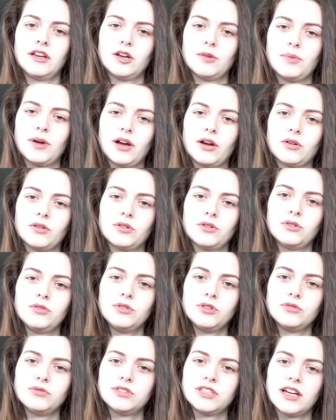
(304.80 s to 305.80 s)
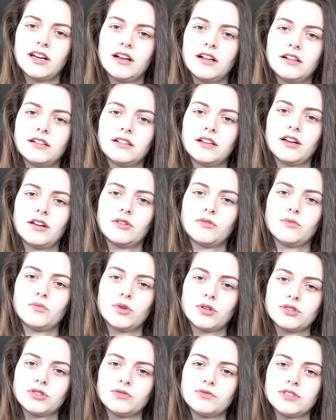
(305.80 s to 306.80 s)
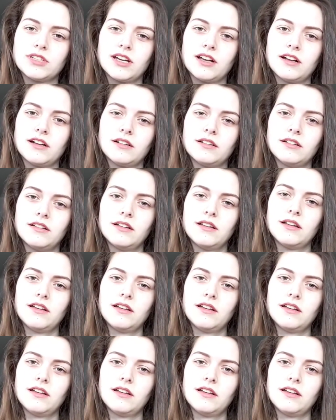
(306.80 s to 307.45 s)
about who you tell and what you tell.